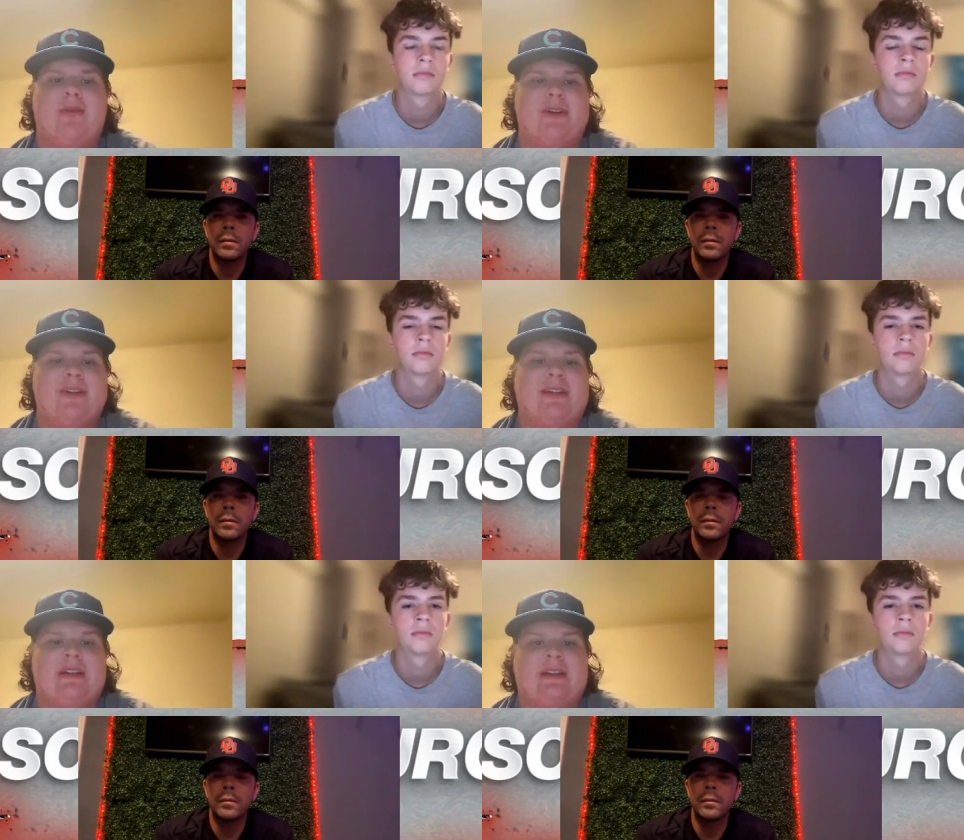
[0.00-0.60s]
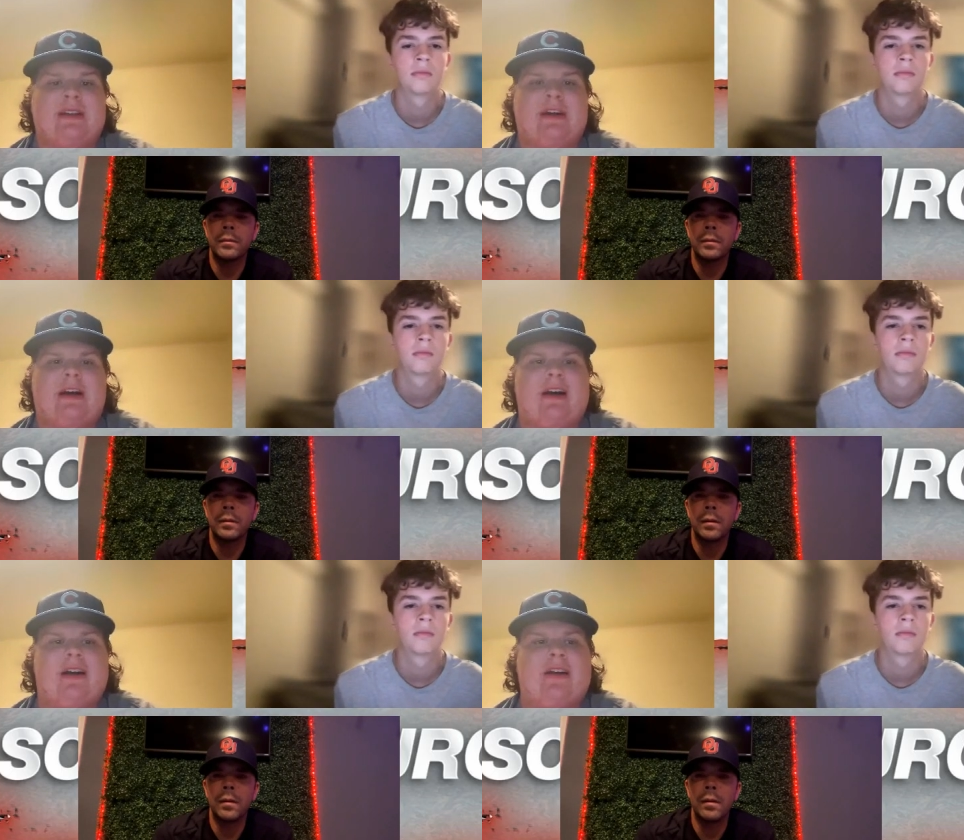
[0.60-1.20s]
Speaker 1: with
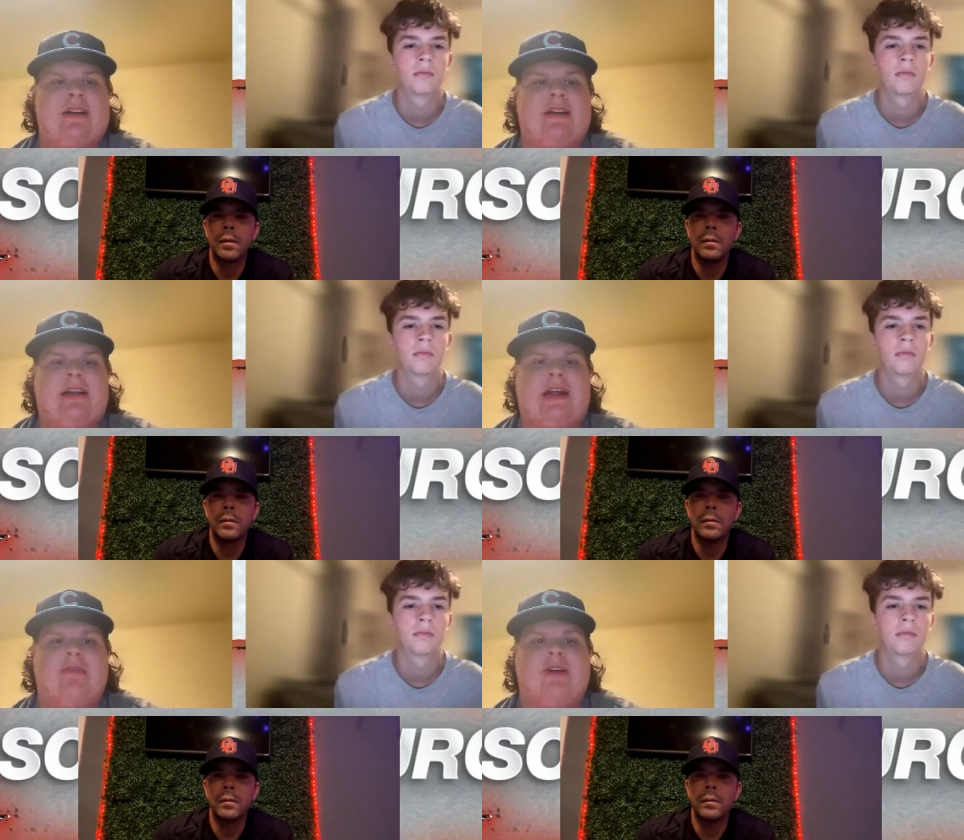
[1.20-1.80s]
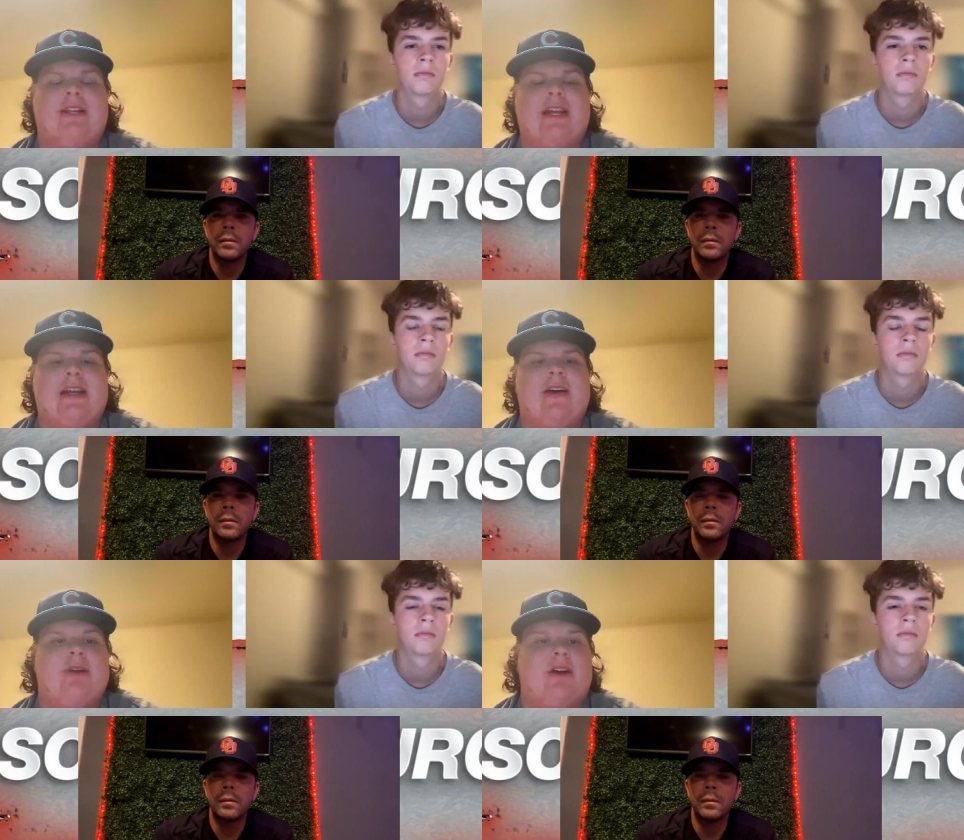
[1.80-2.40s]
everything
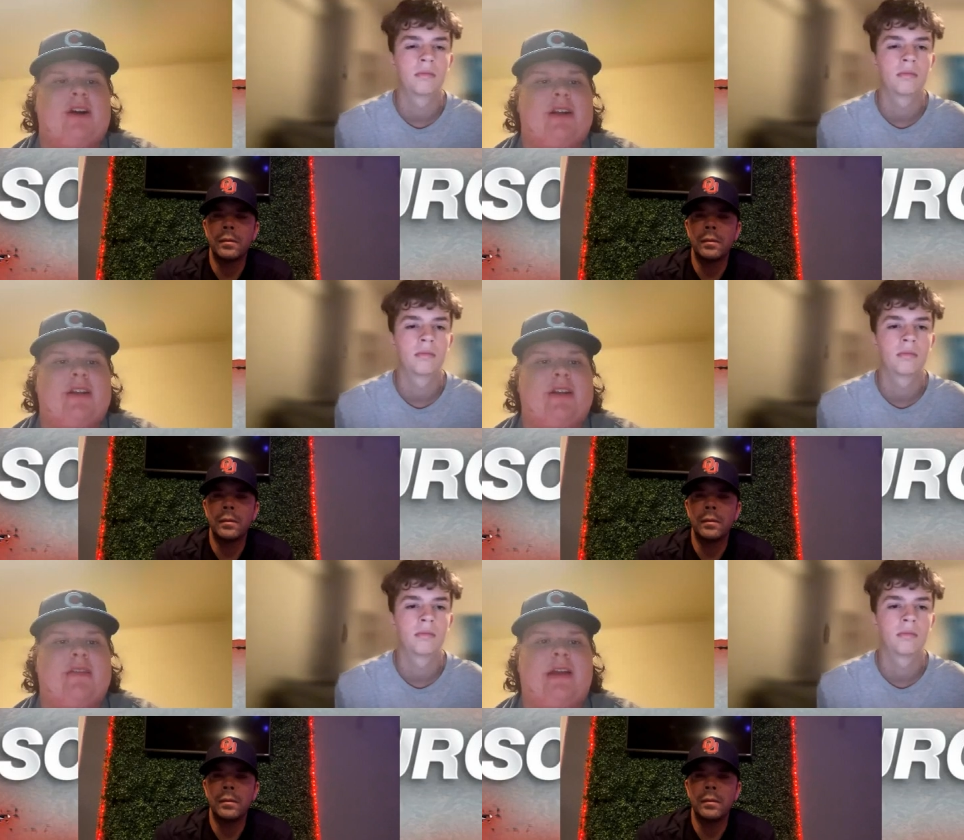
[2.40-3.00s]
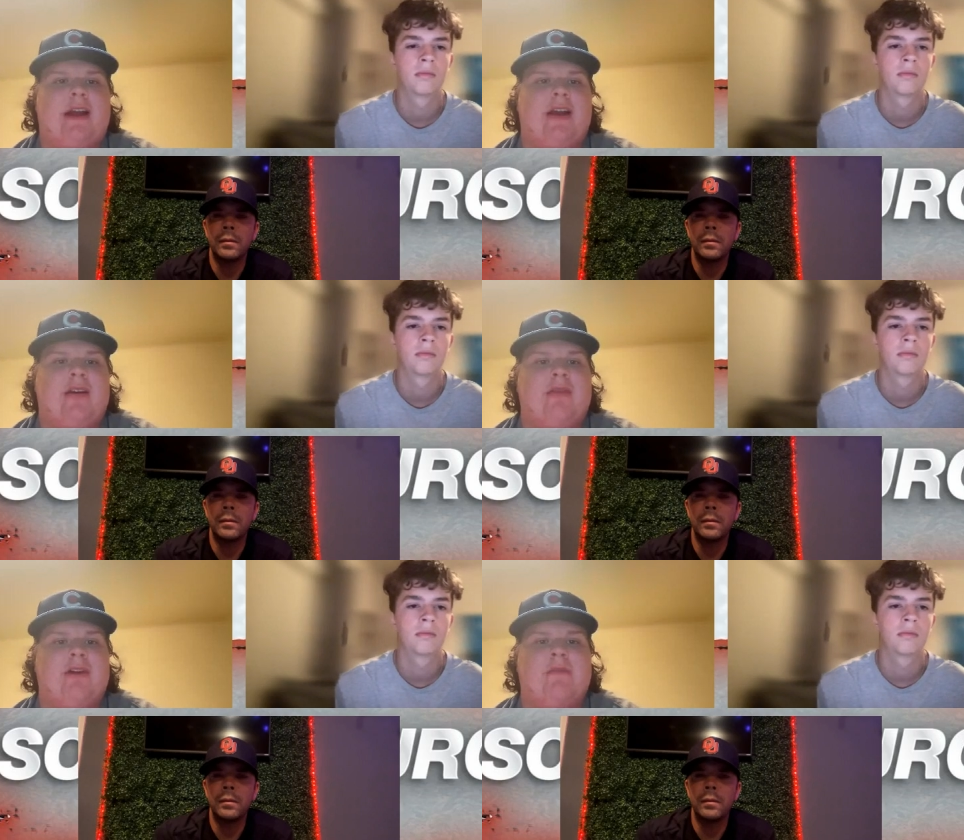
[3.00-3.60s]
going on there
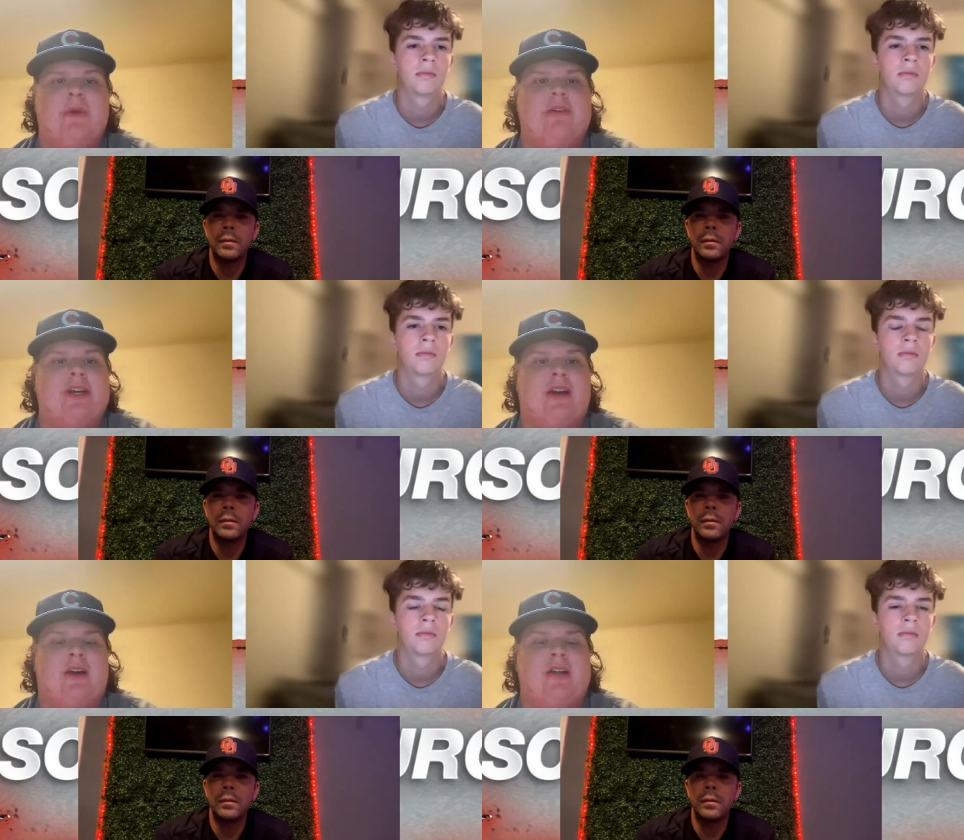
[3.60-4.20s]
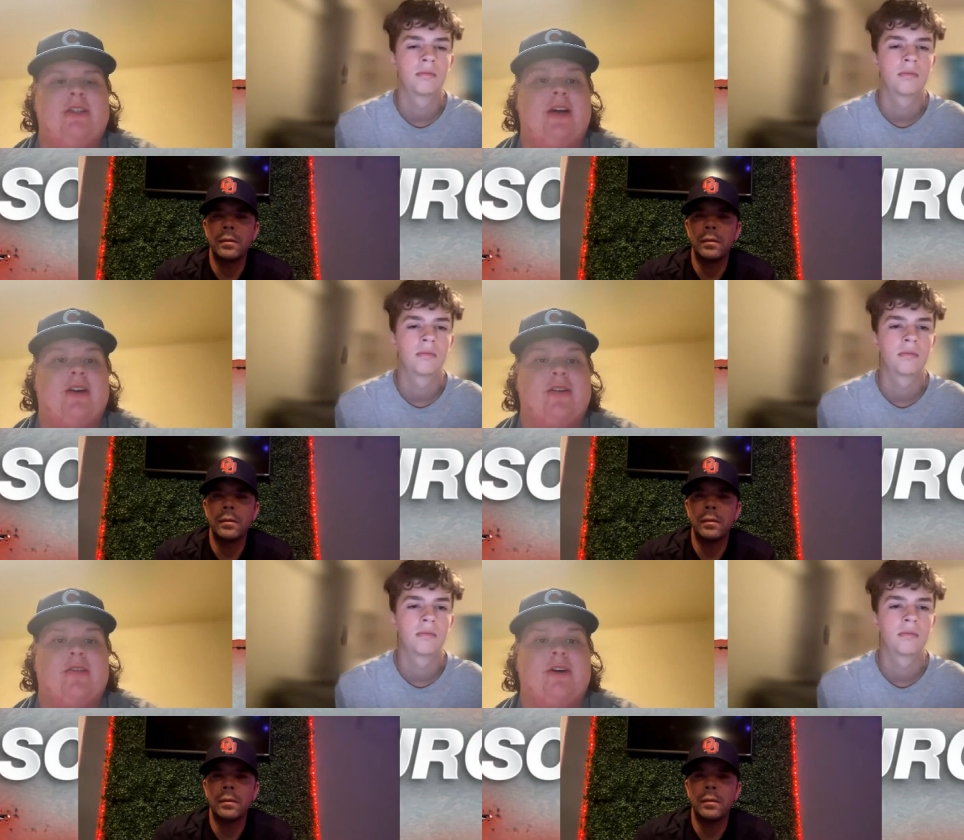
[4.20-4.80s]
with Mel Tucker
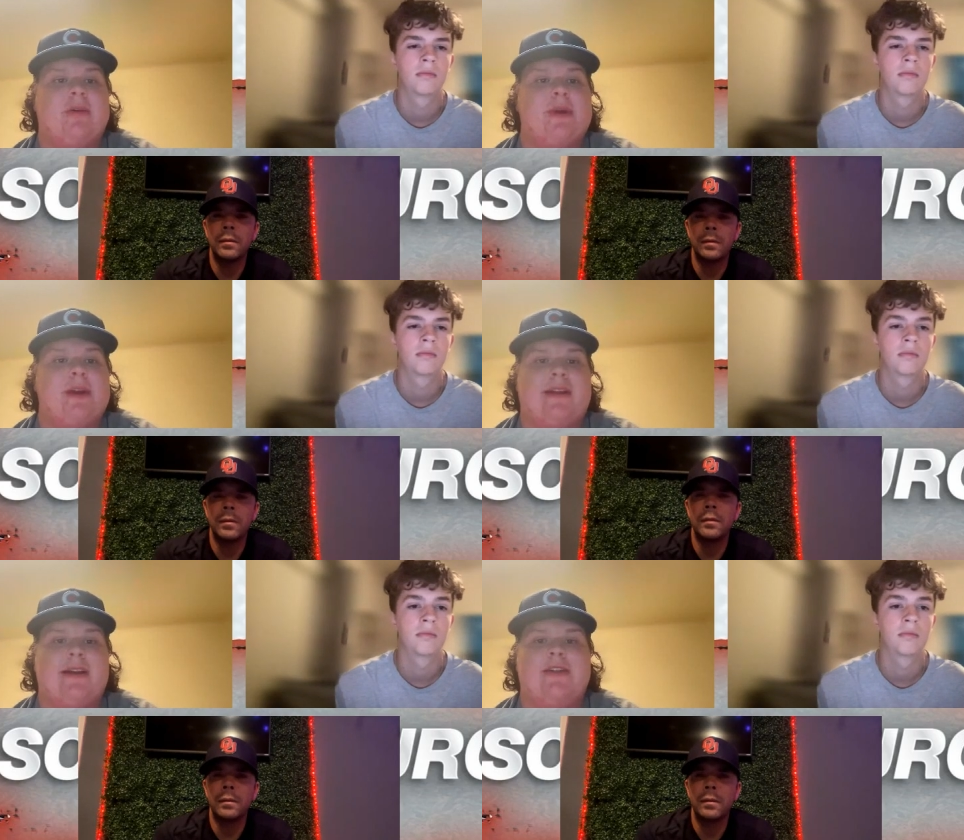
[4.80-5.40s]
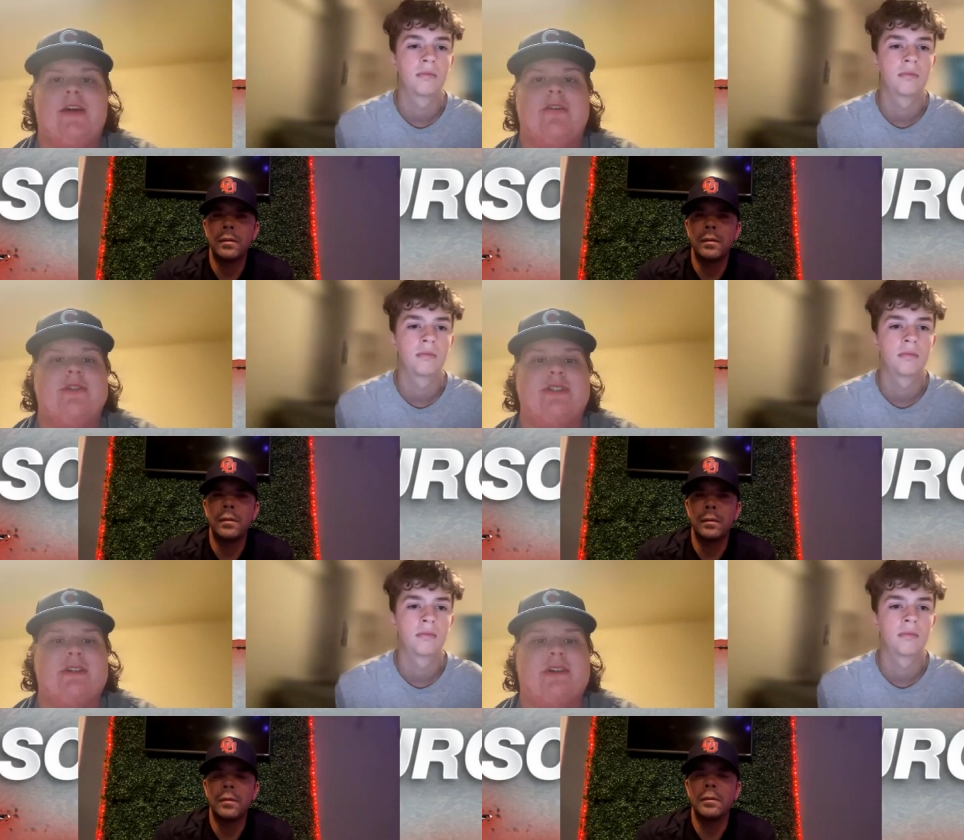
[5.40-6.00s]
no longer being that
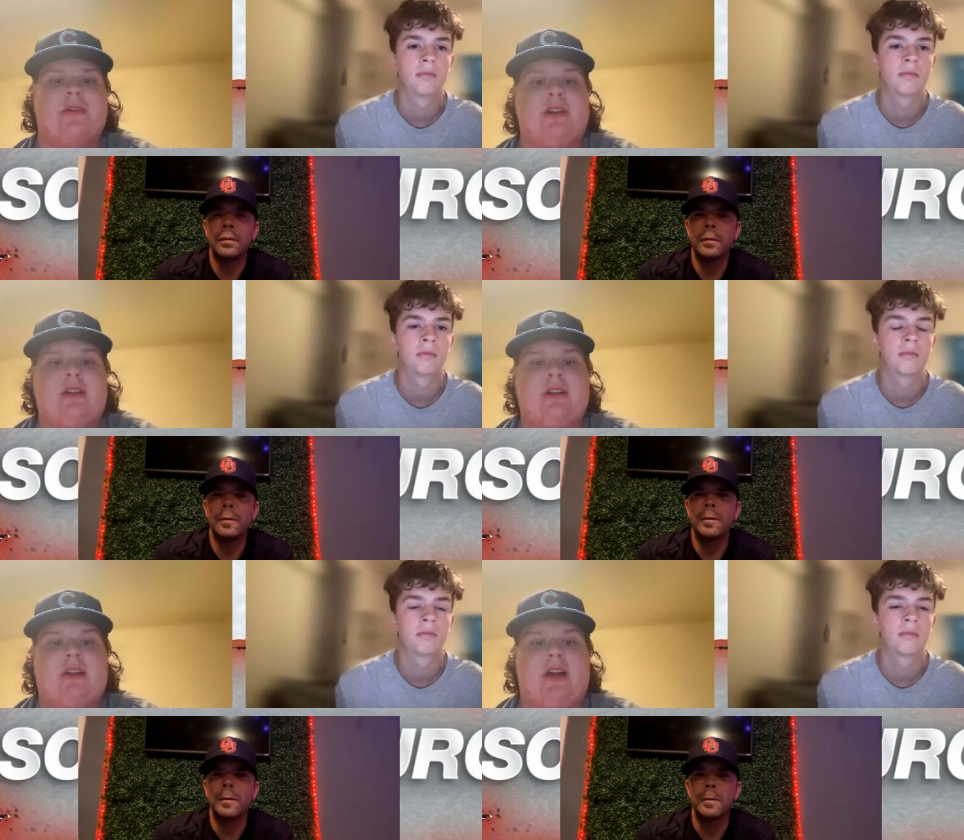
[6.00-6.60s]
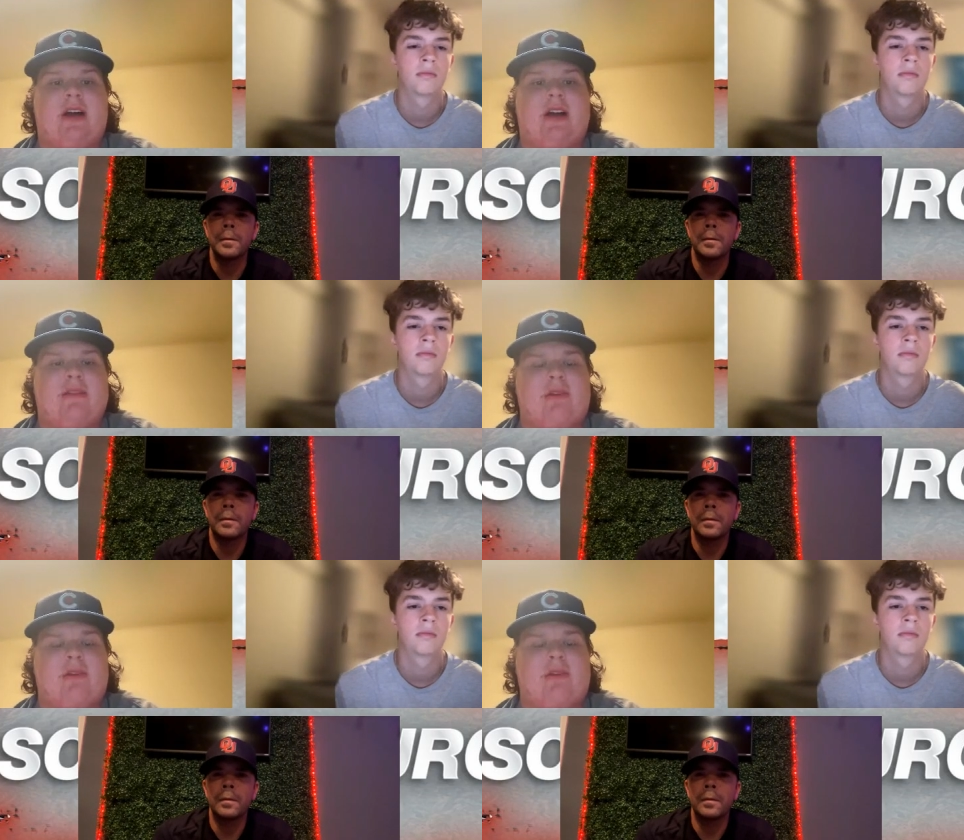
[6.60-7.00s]
coach. So a